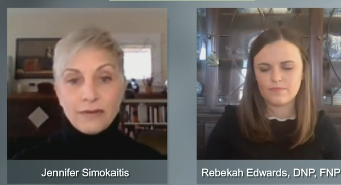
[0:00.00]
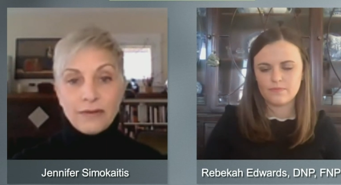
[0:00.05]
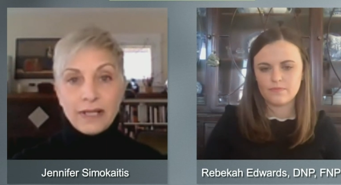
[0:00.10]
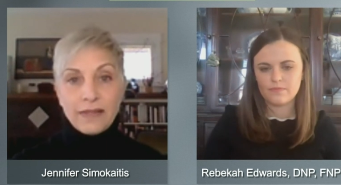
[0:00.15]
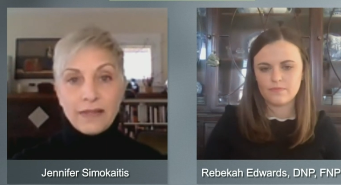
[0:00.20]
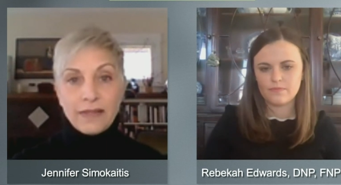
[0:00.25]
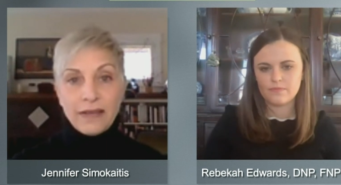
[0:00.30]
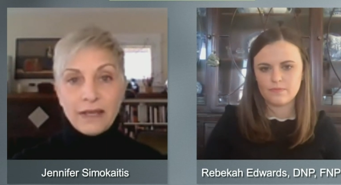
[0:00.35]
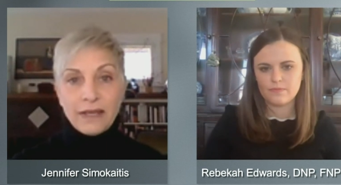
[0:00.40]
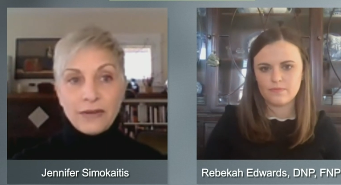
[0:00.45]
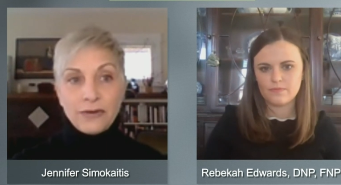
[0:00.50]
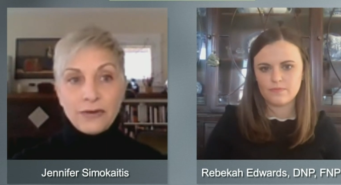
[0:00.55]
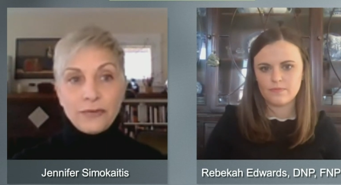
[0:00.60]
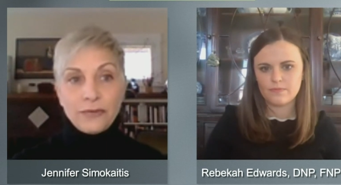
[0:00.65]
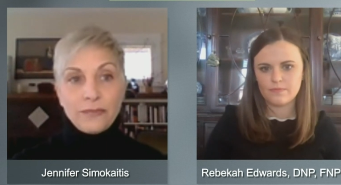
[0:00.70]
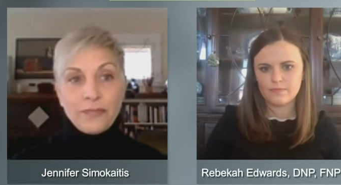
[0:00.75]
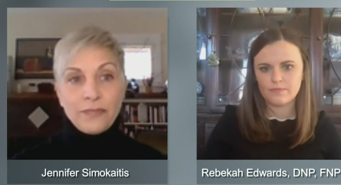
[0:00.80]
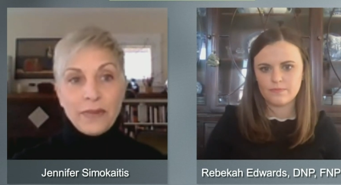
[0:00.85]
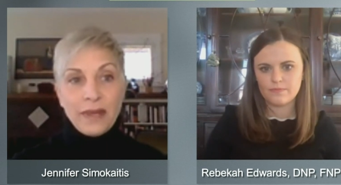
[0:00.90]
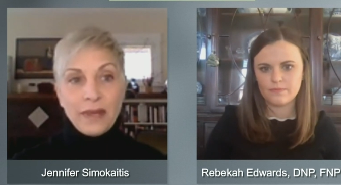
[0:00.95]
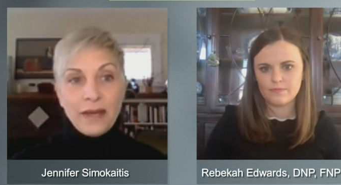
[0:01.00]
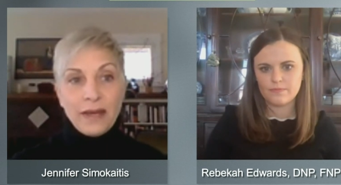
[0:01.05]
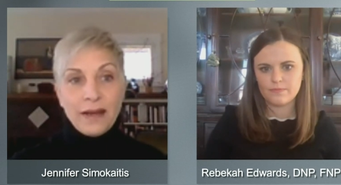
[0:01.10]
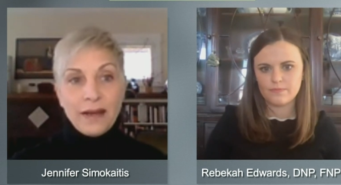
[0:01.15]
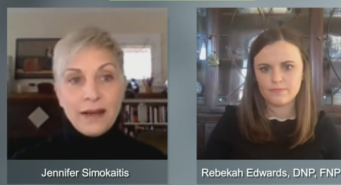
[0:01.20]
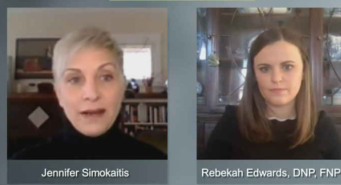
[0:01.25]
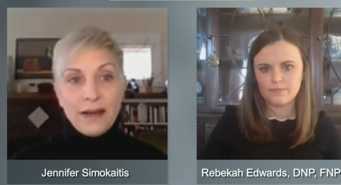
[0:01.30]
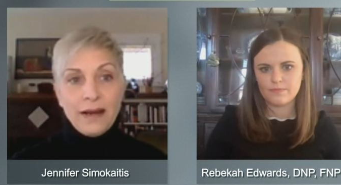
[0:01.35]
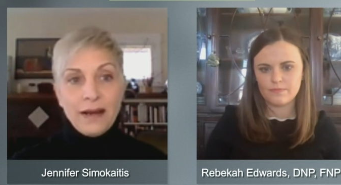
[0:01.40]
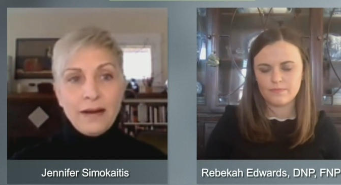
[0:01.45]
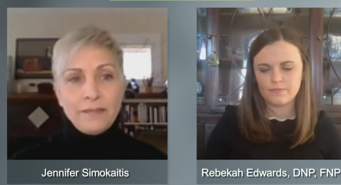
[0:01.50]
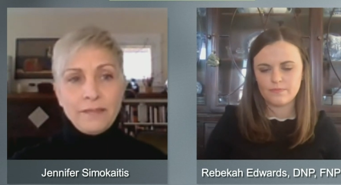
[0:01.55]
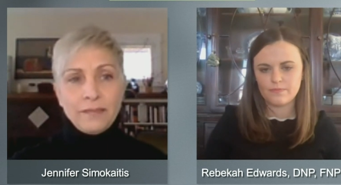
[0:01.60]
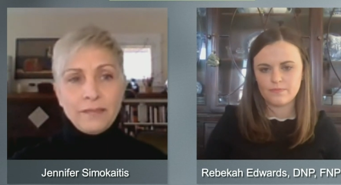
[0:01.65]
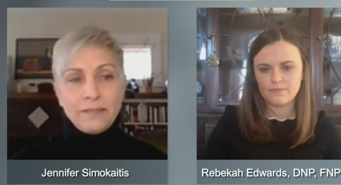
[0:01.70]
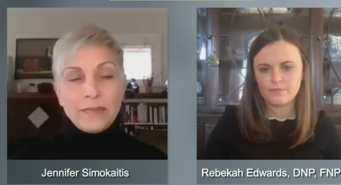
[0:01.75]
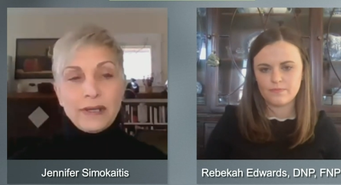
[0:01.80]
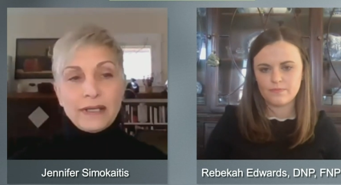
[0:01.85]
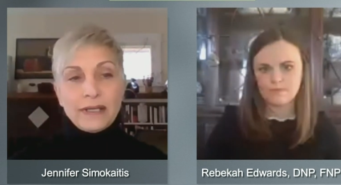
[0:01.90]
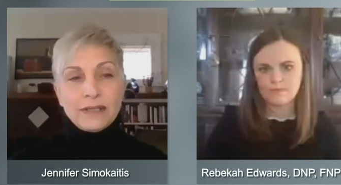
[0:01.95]
Speaker 1: Thank you. Um,
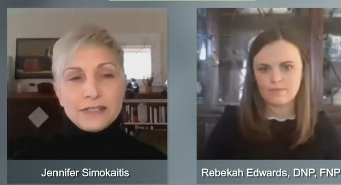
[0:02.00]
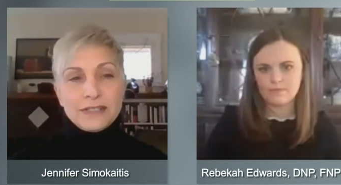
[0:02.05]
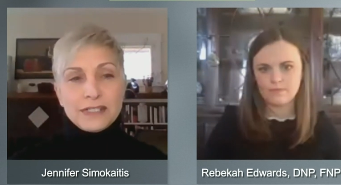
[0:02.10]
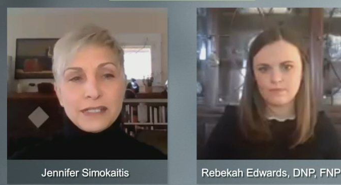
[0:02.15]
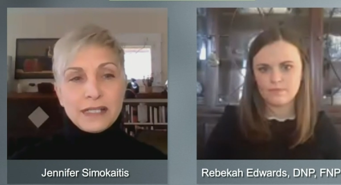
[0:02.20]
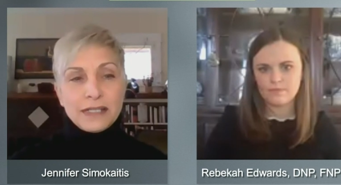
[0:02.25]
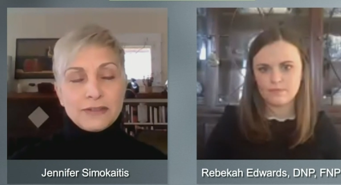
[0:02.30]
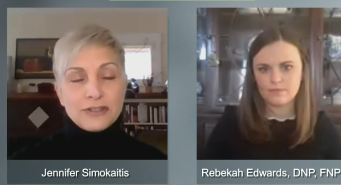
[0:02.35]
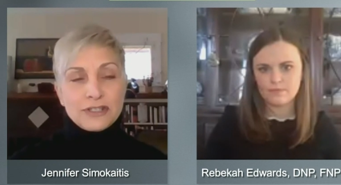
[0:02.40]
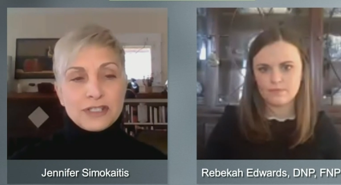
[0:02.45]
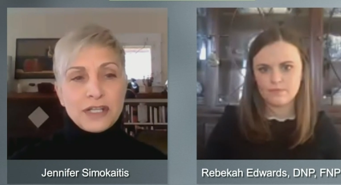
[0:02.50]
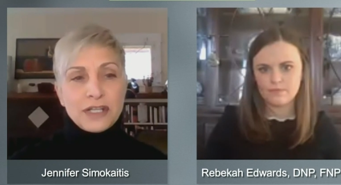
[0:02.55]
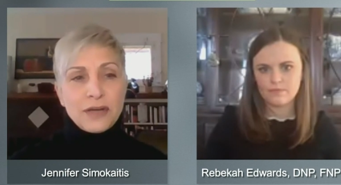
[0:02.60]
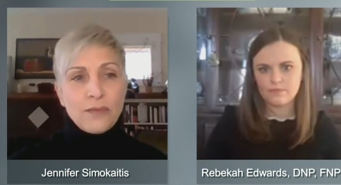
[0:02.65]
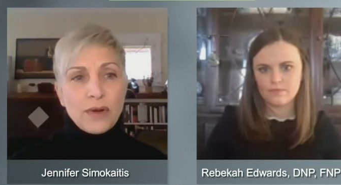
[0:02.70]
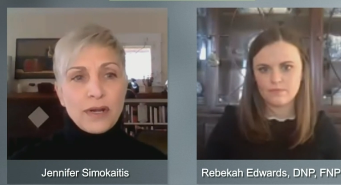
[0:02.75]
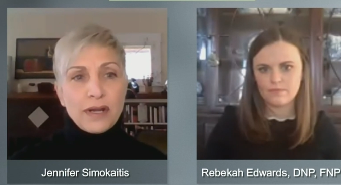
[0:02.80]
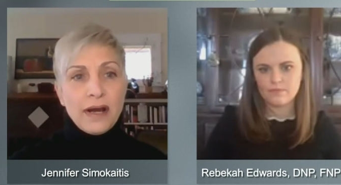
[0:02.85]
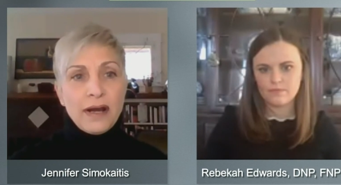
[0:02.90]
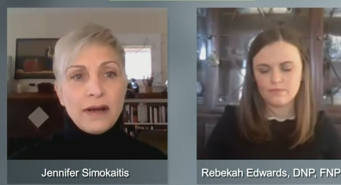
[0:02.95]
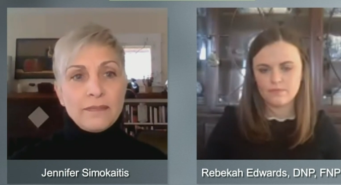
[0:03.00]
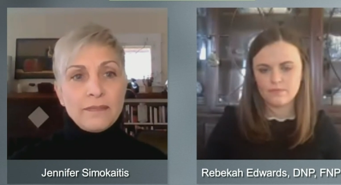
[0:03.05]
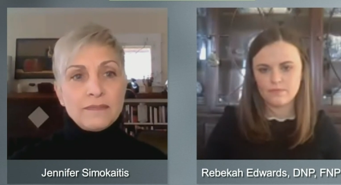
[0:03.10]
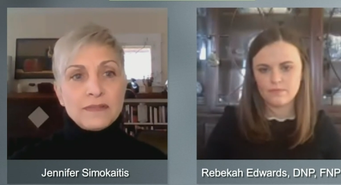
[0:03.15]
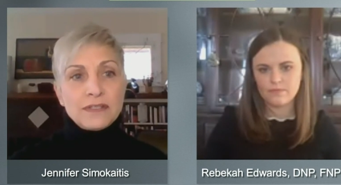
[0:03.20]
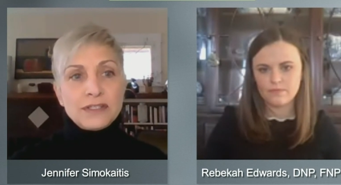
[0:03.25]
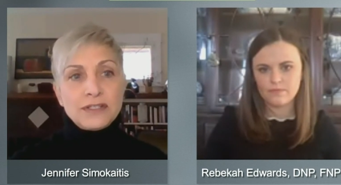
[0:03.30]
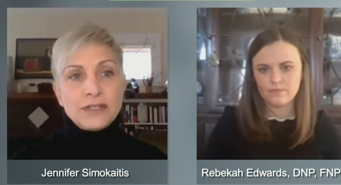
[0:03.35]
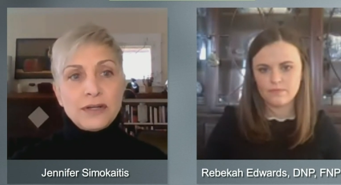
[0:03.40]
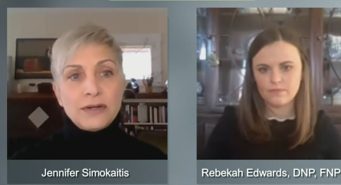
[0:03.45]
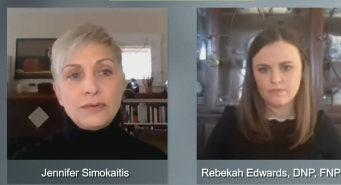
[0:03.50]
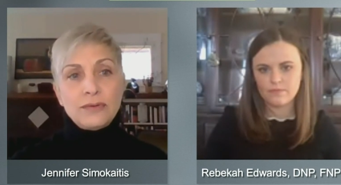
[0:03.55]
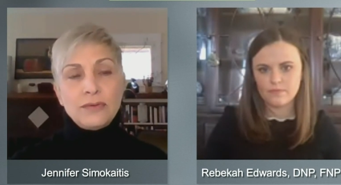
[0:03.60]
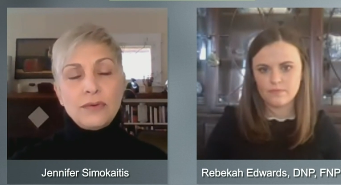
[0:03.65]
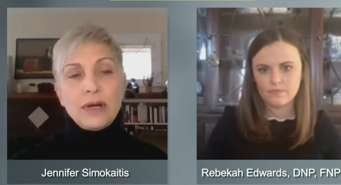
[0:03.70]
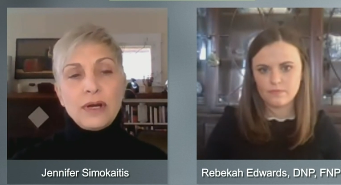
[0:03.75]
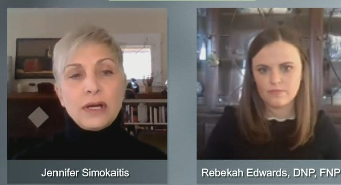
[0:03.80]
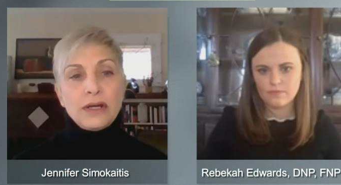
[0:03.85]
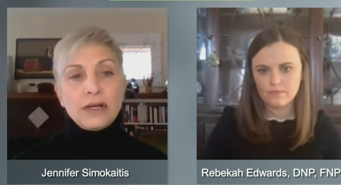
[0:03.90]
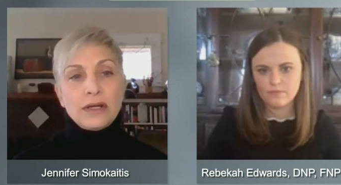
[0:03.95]
here's an interesting one. Um, so
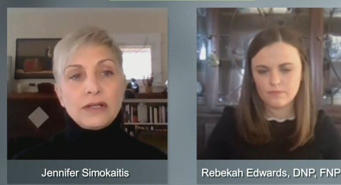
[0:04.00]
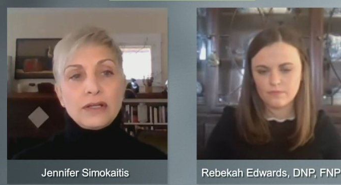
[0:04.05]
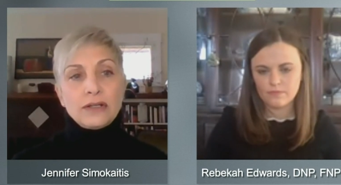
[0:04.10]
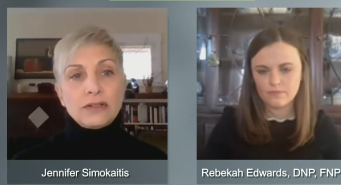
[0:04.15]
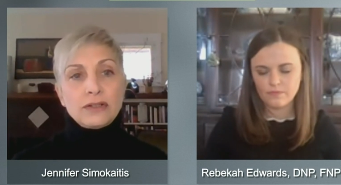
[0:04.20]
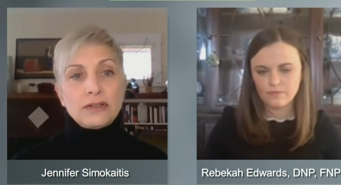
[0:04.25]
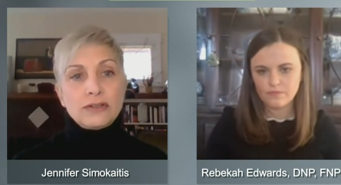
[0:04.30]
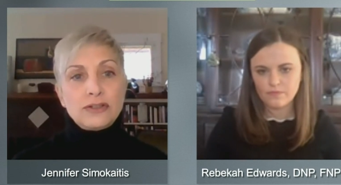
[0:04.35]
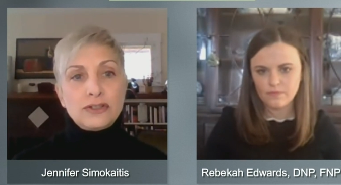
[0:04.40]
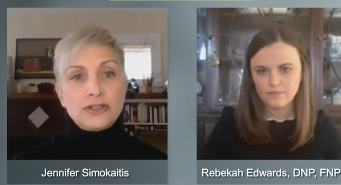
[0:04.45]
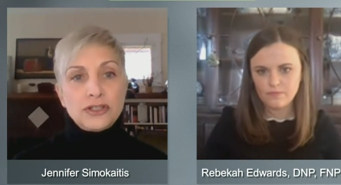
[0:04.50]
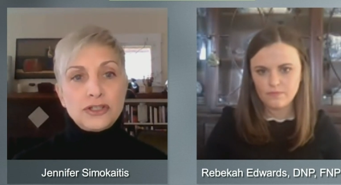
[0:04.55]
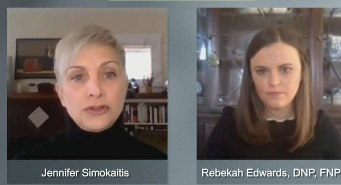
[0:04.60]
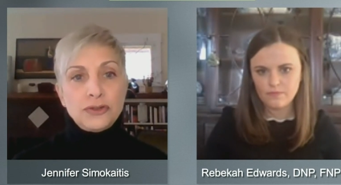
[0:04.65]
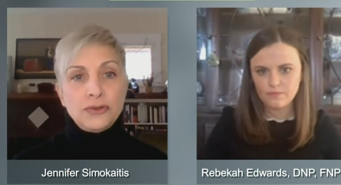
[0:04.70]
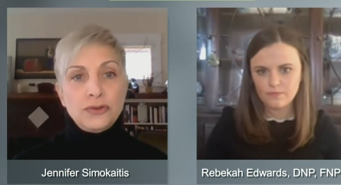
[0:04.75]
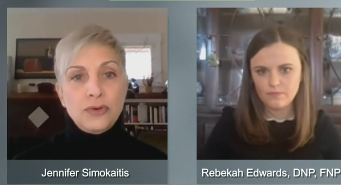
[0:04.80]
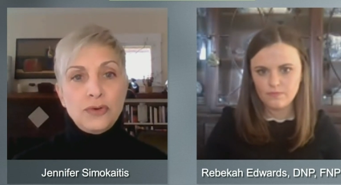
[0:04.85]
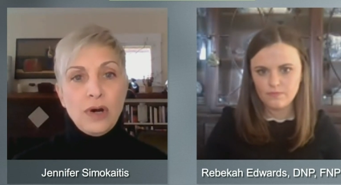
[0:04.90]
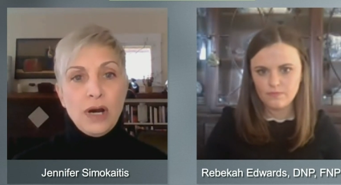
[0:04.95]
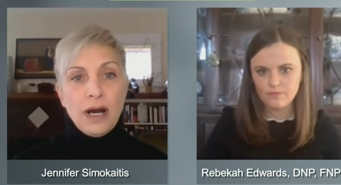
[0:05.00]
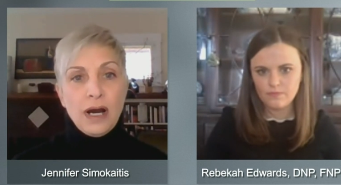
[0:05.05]
do